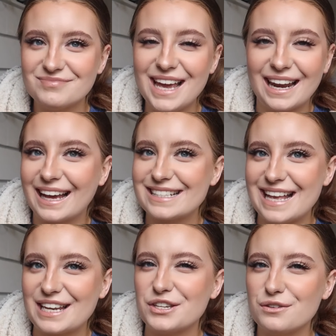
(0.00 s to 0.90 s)
yeah, like I
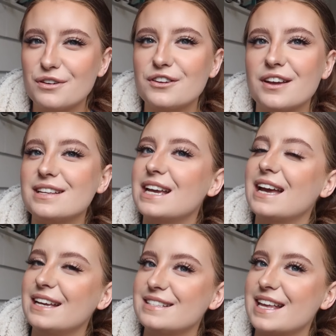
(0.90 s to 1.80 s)
said, new phone day
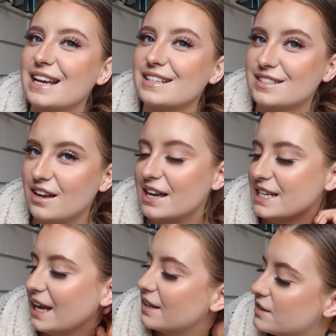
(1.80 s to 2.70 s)
is
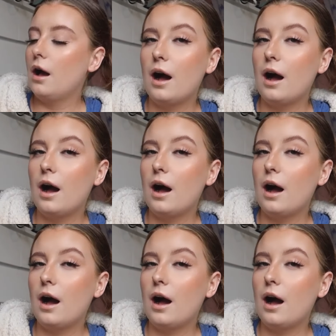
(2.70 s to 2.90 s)
exciting.